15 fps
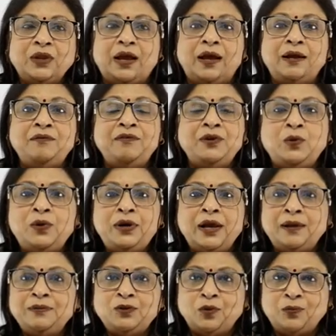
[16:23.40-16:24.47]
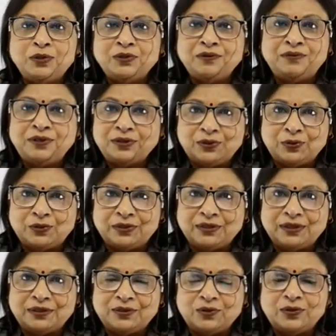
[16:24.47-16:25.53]
And we don't have so much of
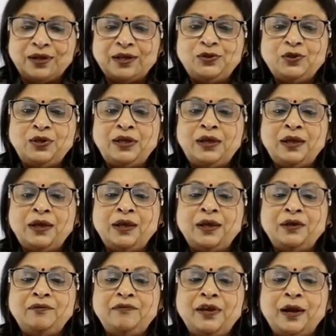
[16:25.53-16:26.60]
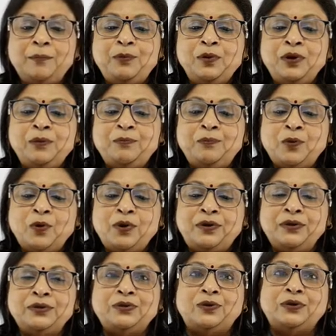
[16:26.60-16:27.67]
resources. So naturally, we have to import
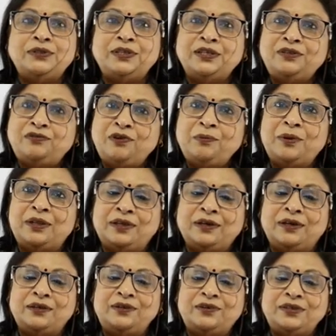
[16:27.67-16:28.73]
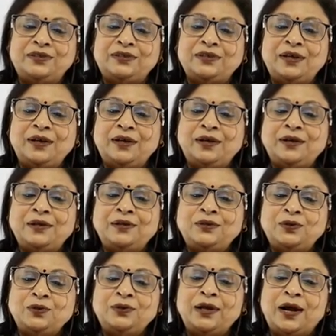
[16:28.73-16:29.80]
resources from other countries.
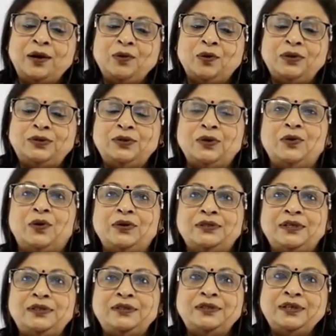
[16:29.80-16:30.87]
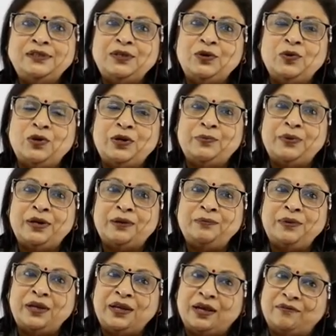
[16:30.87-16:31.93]
So that also causes
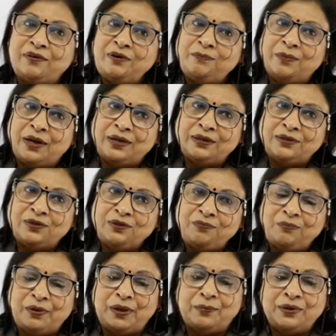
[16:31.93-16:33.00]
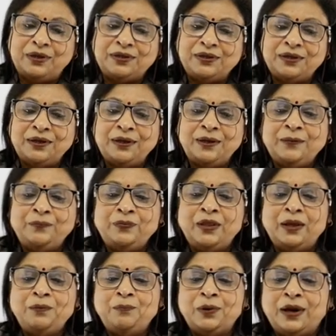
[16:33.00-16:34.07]
disequilibrium in our balance of payment.
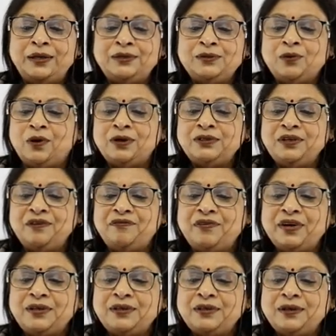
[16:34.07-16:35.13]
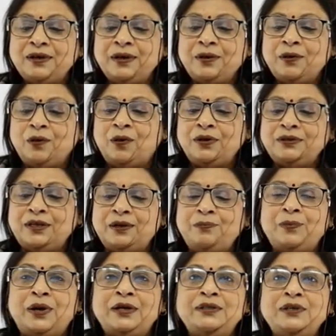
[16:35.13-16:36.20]
Then price cost effect, costs
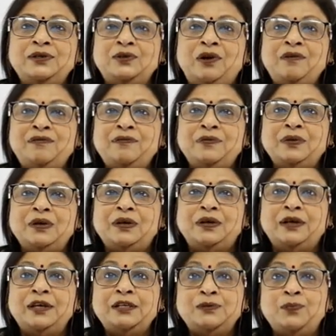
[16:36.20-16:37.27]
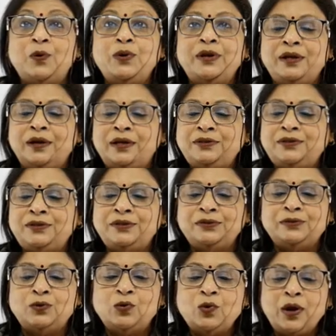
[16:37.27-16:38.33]
and prices of uh, export
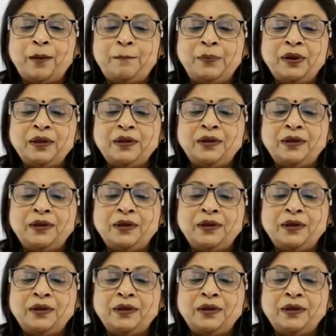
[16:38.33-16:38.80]
industries go up